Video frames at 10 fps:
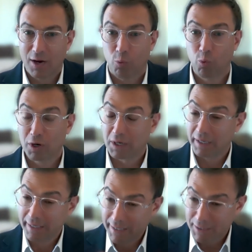where
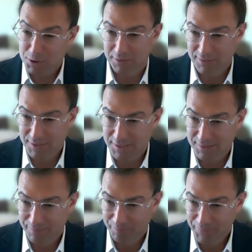
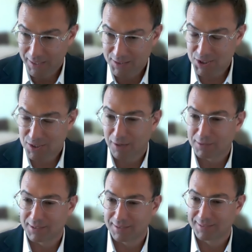clinicians
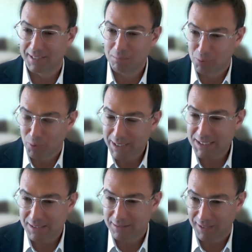started
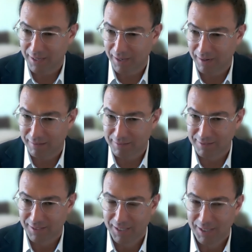embracing telehealth